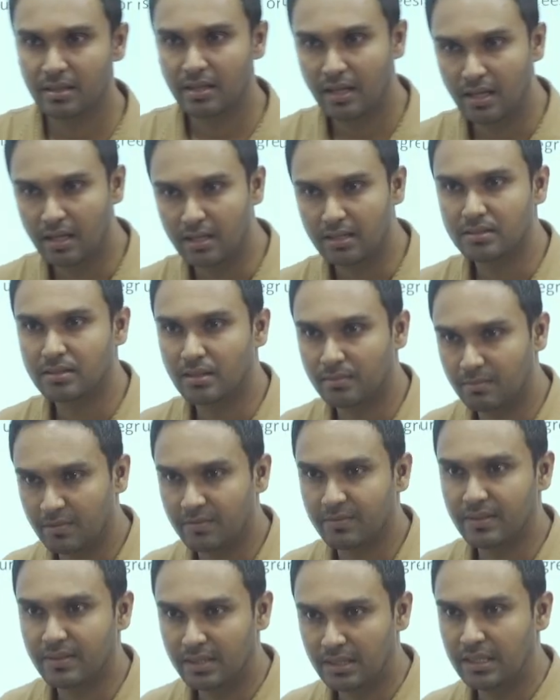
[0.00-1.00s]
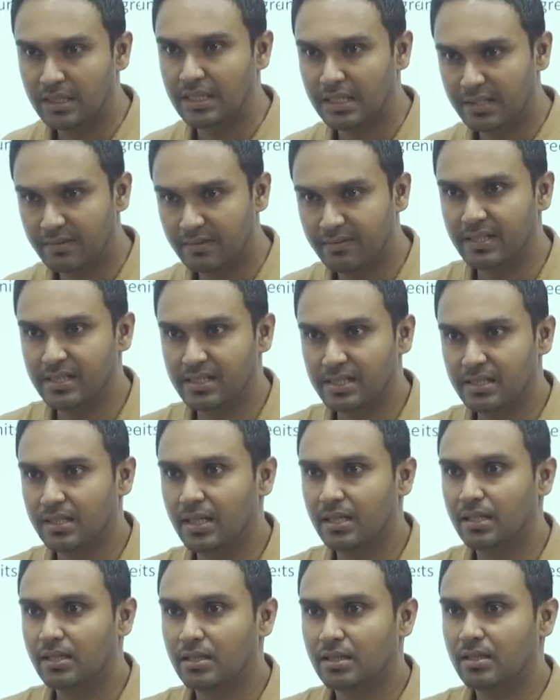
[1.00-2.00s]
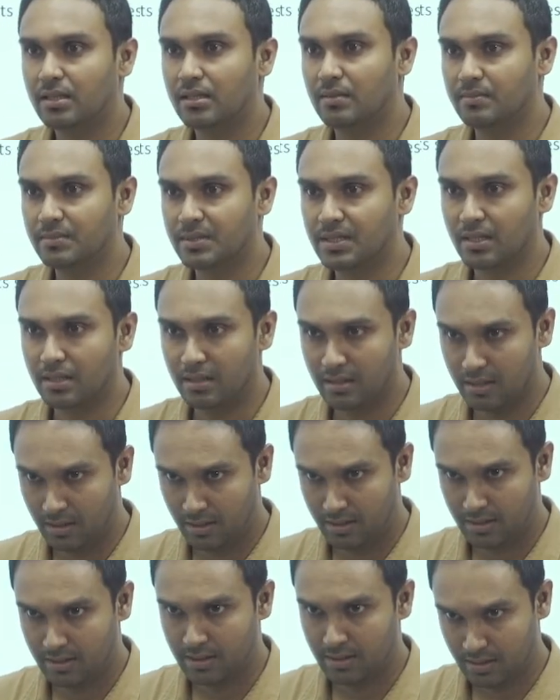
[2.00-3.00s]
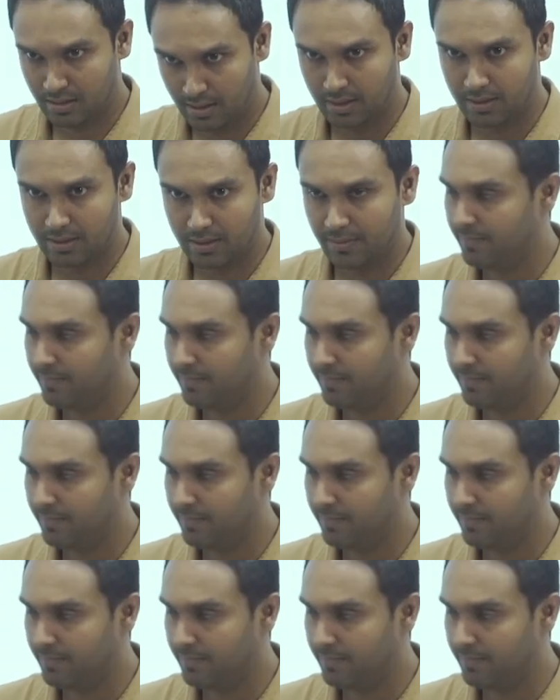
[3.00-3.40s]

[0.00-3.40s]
and some of the equation that comes under it, right?